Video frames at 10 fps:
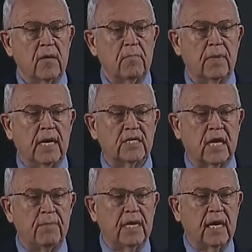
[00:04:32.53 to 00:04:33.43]
But as
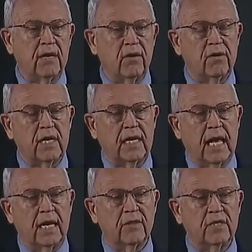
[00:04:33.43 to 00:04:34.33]
I began looking
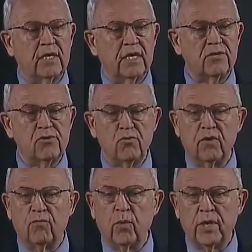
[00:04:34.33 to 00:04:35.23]
at it, the issue
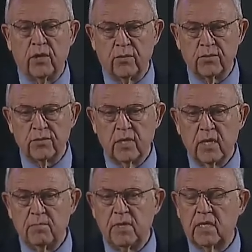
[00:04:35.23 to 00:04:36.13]
of widows
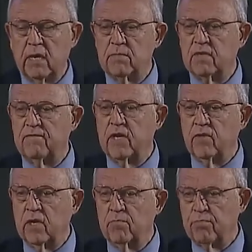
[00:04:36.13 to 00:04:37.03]
becomes a
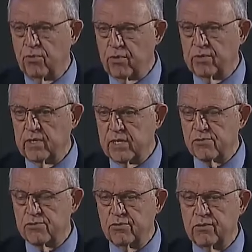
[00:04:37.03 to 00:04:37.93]
very important
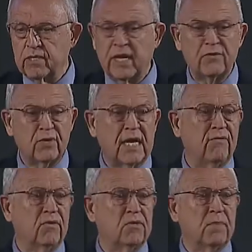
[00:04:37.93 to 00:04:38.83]
issue. As I
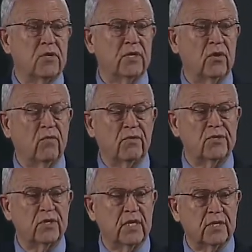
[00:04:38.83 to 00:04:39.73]
travel, especially
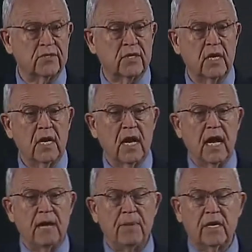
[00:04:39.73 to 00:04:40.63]
overseas,
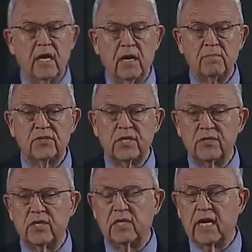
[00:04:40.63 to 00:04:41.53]
I become
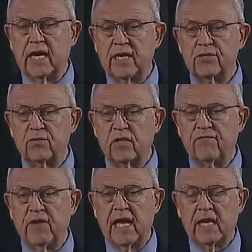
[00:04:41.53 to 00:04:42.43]
sensitized to the
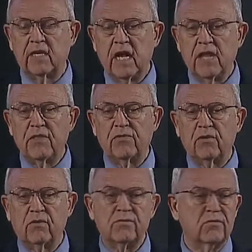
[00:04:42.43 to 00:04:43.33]
fact that
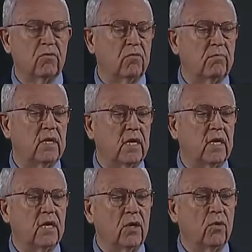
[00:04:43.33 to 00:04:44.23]
there are so
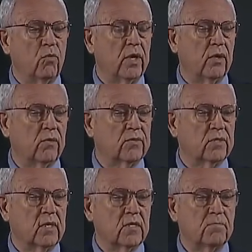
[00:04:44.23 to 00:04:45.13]
many
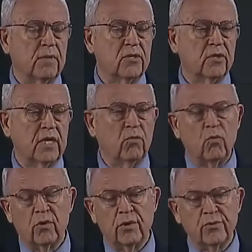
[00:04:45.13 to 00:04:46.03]
widows, especially in
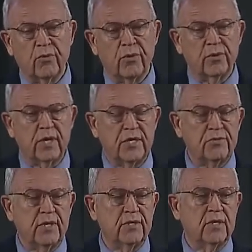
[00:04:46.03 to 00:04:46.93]
war-torn
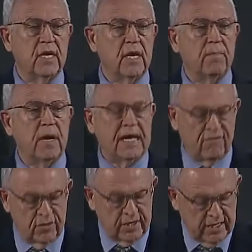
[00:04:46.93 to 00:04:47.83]
countries,
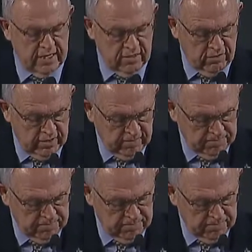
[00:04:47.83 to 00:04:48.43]
poverty area.